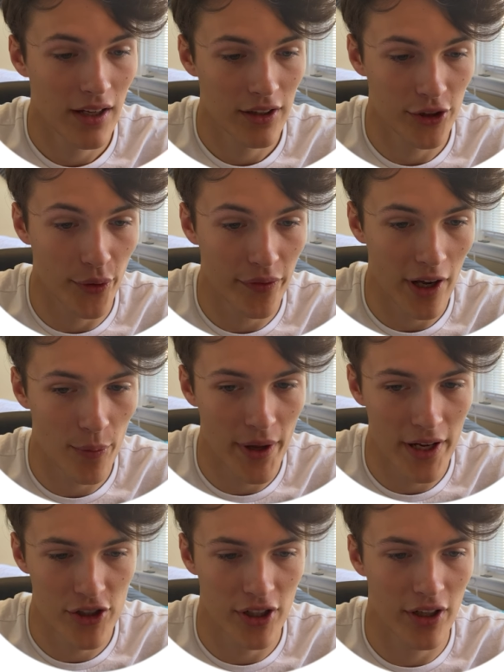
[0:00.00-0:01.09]
So we've got our
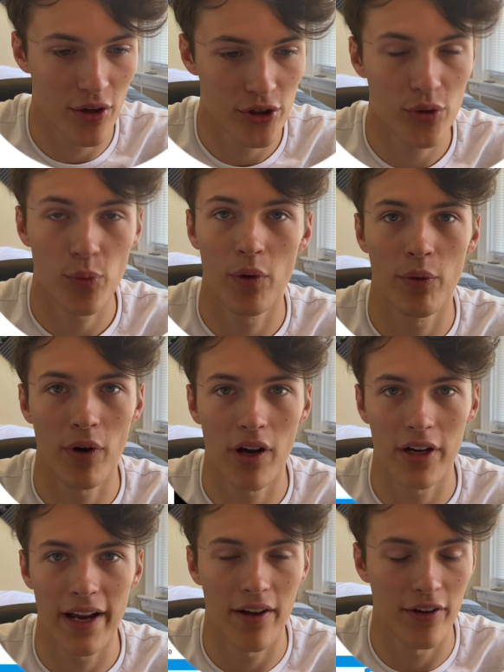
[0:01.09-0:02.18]
page in Notion where we want our
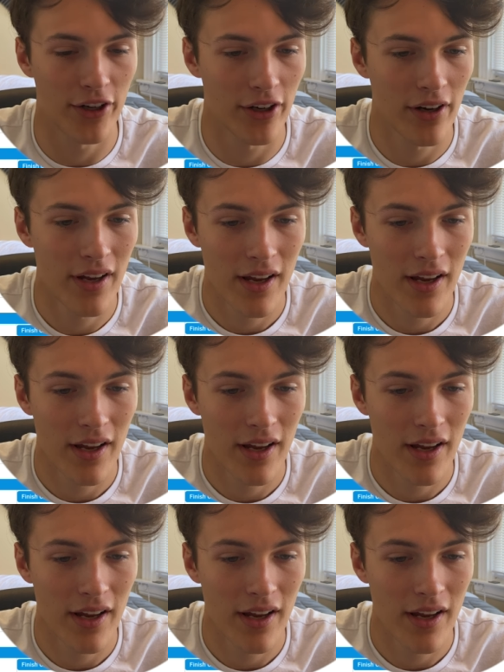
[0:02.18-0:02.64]
calendar.